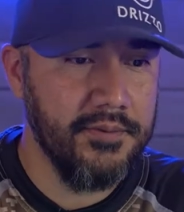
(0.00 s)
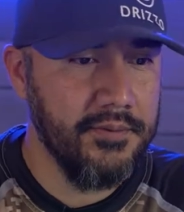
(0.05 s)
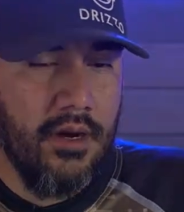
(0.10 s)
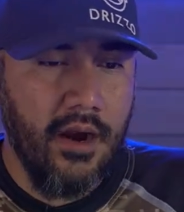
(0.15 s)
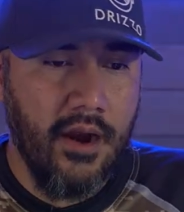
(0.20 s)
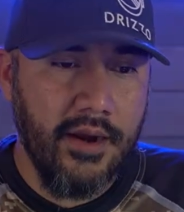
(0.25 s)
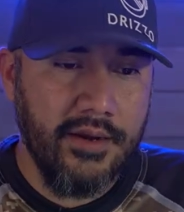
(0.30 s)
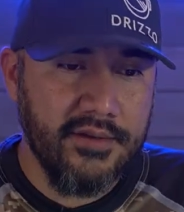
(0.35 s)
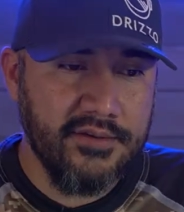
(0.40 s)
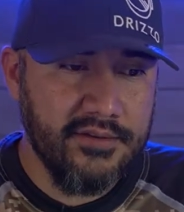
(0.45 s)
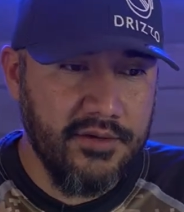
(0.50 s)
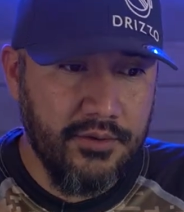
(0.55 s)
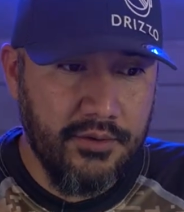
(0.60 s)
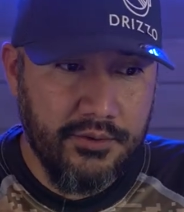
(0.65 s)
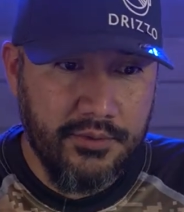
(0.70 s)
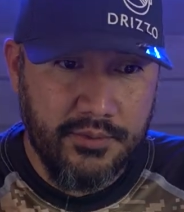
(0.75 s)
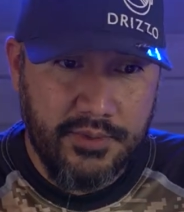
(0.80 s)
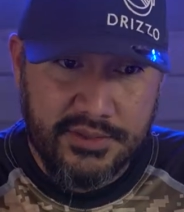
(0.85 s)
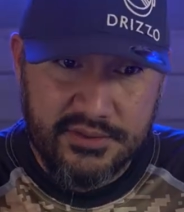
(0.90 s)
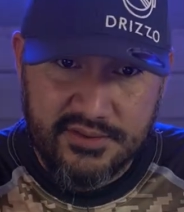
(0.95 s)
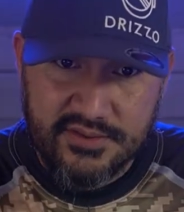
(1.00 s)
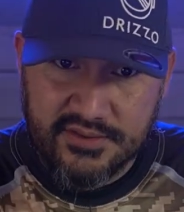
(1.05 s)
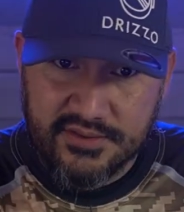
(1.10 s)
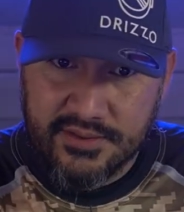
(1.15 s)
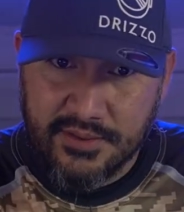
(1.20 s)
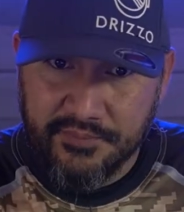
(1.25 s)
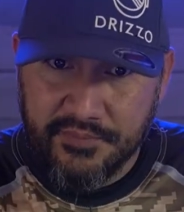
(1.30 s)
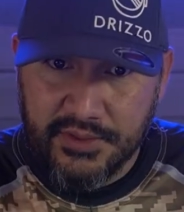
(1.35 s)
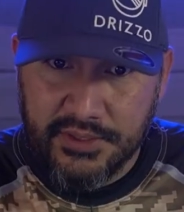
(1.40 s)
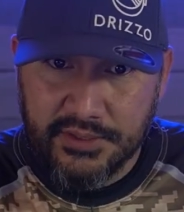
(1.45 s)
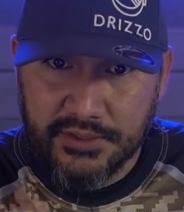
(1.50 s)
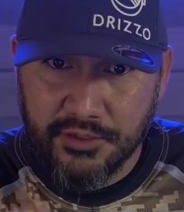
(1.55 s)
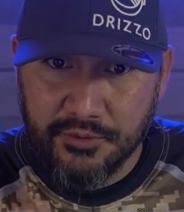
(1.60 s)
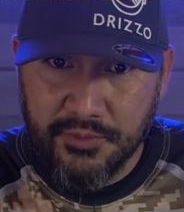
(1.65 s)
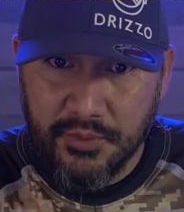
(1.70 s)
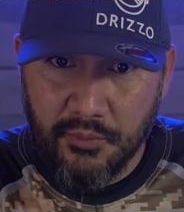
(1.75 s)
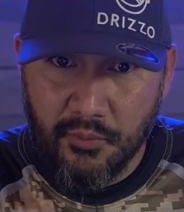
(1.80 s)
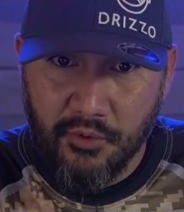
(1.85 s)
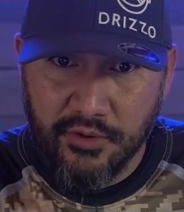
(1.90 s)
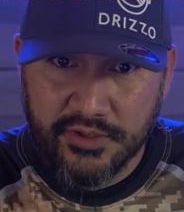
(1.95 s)
All right, let's go into something a little
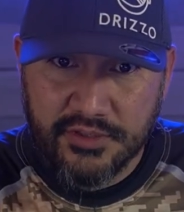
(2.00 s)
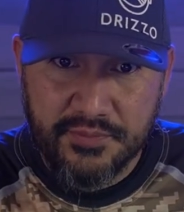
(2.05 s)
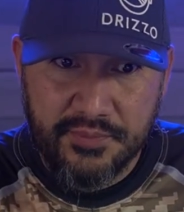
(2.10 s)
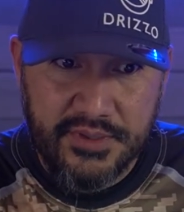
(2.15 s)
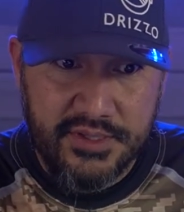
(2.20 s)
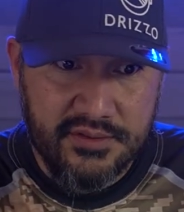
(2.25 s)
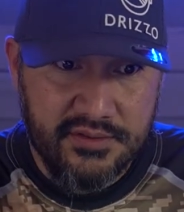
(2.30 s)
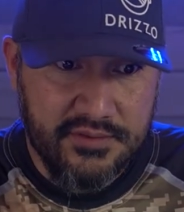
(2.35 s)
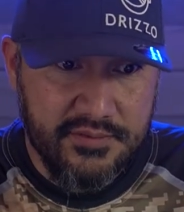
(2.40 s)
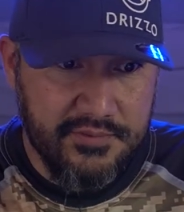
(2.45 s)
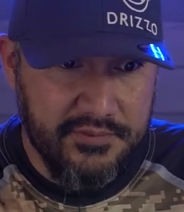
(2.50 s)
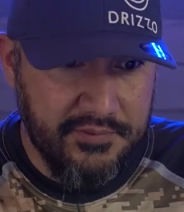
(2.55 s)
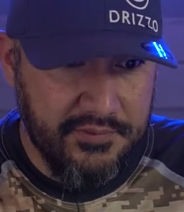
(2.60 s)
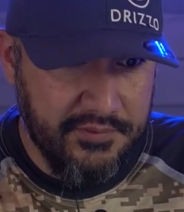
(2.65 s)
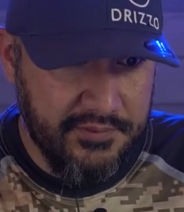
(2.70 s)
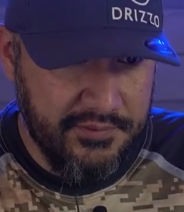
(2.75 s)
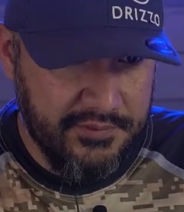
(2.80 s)
bit more expensive.